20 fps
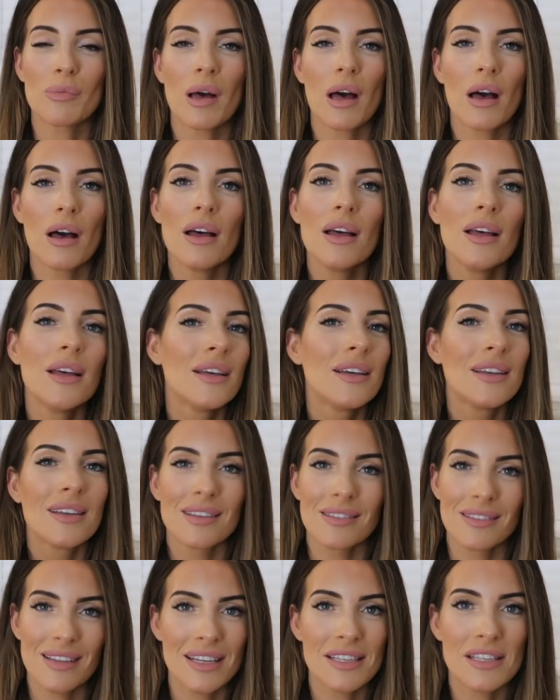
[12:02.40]
but
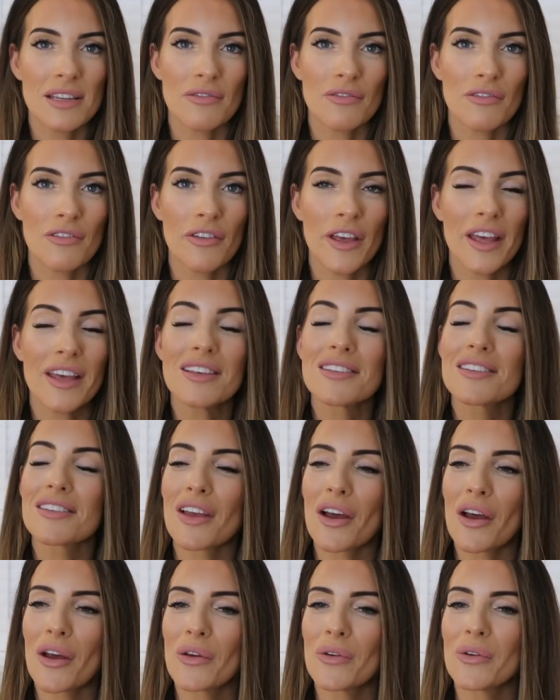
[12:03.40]
it didn't fit.
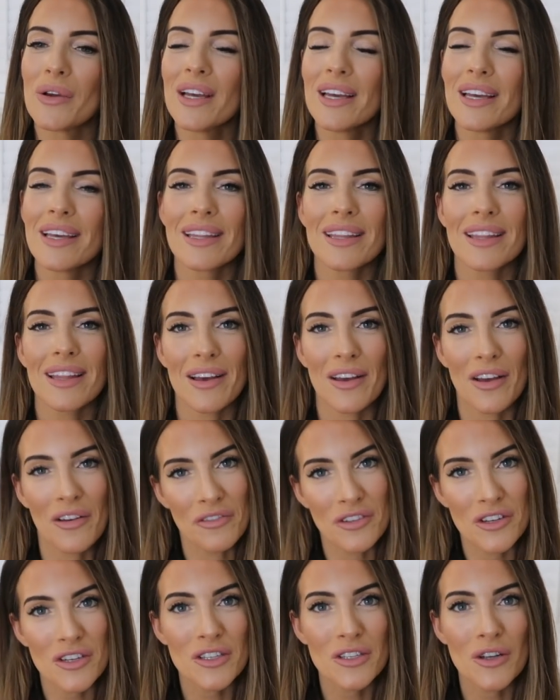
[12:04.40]
So
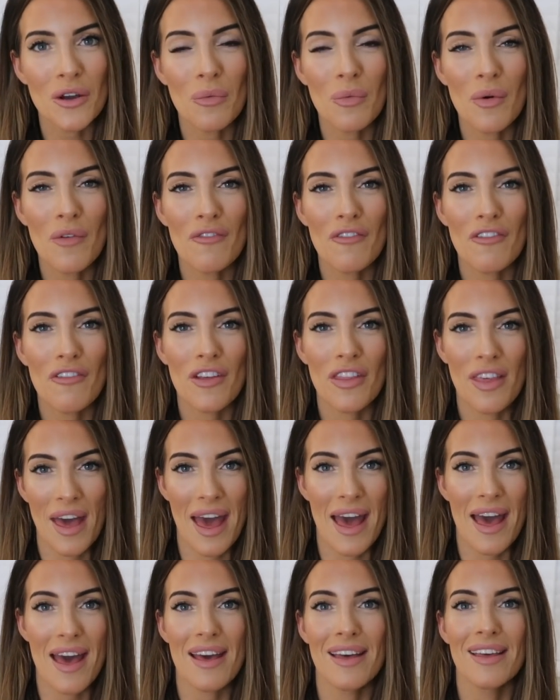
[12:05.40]
I've just got one for
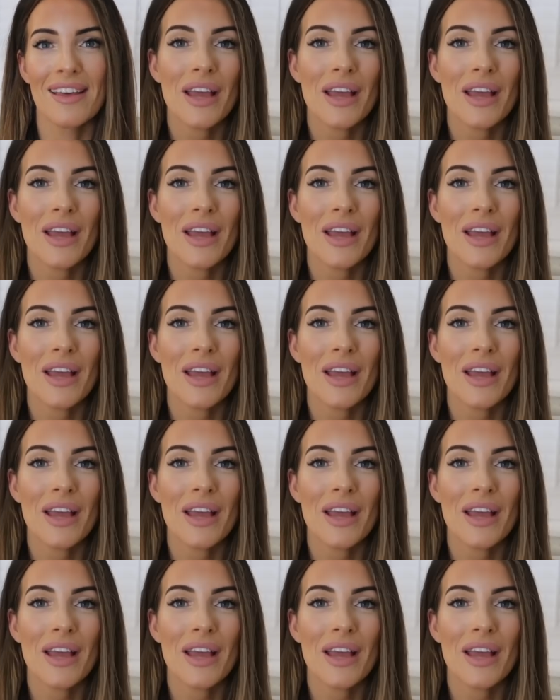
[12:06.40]
there.